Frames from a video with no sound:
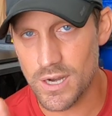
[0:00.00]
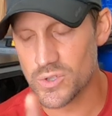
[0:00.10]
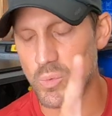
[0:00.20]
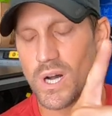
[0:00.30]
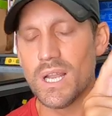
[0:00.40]

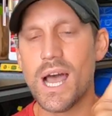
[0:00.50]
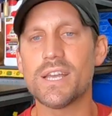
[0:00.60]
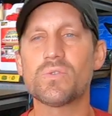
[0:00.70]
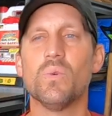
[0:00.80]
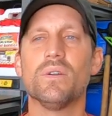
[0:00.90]
here's one
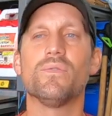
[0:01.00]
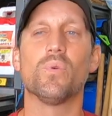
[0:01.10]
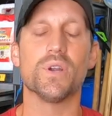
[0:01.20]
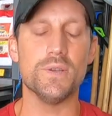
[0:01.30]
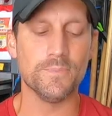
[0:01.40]
last one
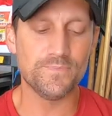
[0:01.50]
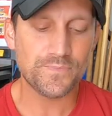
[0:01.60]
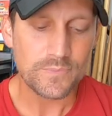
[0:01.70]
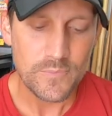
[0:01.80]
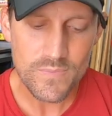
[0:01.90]
for you.
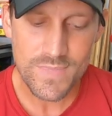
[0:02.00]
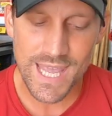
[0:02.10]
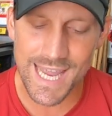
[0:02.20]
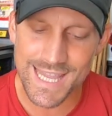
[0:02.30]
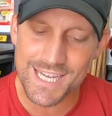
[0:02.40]

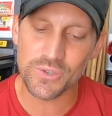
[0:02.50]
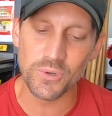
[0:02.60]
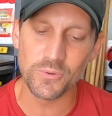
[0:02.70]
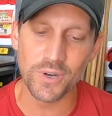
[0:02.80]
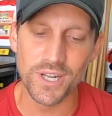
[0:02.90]
And this
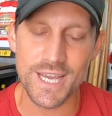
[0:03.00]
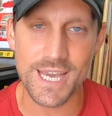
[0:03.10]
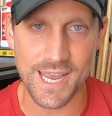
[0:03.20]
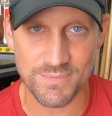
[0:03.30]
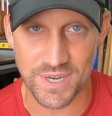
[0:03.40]
one really
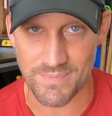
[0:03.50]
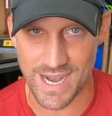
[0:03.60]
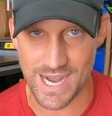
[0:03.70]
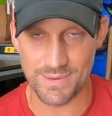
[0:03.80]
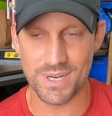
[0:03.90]
came to
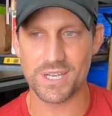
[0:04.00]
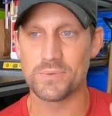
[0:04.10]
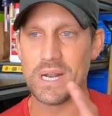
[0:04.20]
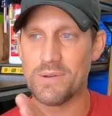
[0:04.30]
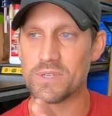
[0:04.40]
mind
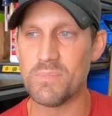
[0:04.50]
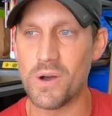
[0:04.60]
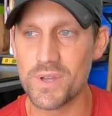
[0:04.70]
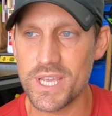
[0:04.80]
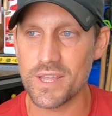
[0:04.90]
because when I was
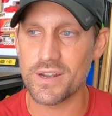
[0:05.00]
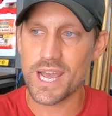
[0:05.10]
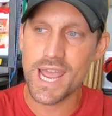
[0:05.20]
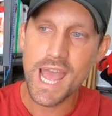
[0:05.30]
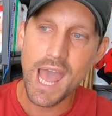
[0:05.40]
mowing the other
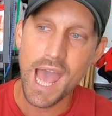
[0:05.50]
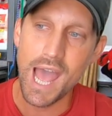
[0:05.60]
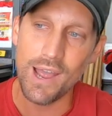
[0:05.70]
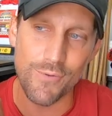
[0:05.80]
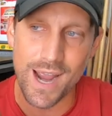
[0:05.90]
day,
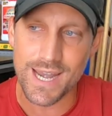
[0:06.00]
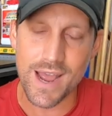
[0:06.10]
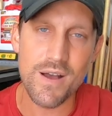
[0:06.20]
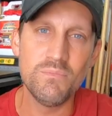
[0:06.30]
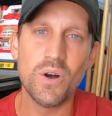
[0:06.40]
right
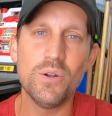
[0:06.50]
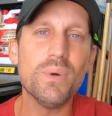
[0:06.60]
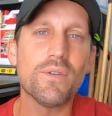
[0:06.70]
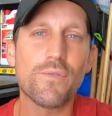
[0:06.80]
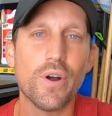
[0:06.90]
now I'm mowing
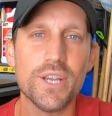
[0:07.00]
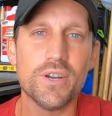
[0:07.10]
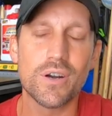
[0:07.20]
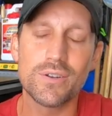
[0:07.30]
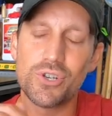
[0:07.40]
my front
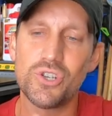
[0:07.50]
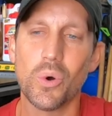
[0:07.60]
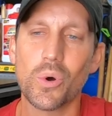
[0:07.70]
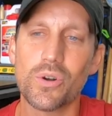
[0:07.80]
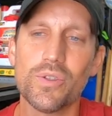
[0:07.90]
yard
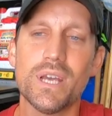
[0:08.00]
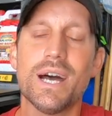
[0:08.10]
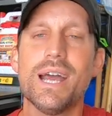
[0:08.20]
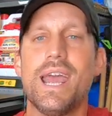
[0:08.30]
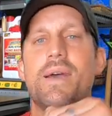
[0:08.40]
shorter than
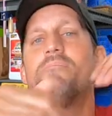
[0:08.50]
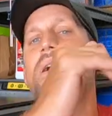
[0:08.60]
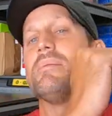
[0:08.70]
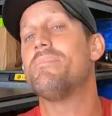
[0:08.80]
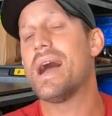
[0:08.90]
I am
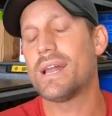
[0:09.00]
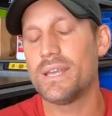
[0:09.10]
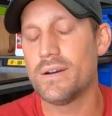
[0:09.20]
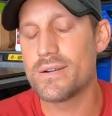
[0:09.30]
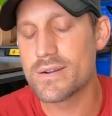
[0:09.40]
my
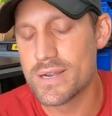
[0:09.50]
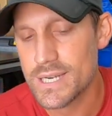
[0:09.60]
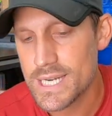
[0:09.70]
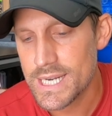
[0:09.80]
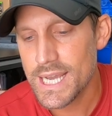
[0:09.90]
backyard.
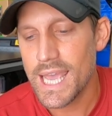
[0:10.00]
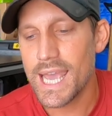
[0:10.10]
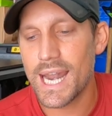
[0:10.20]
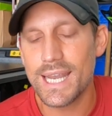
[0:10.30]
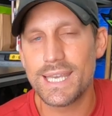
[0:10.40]

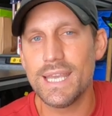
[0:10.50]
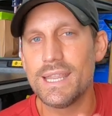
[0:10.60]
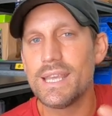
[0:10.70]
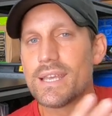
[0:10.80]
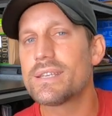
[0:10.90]
And I
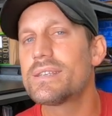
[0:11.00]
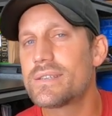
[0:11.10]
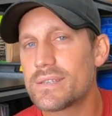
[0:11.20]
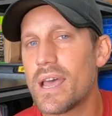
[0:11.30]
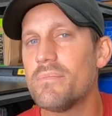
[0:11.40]
did
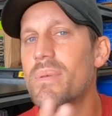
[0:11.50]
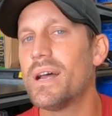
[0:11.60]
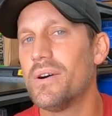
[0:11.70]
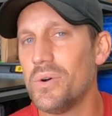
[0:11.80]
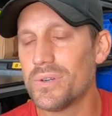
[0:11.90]
this at
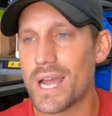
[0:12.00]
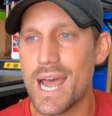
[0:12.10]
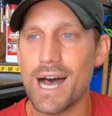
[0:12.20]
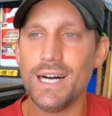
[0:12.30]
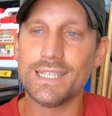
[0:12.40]
my old
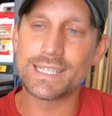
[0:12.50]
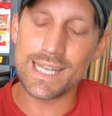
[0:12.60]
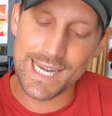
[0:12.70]
house,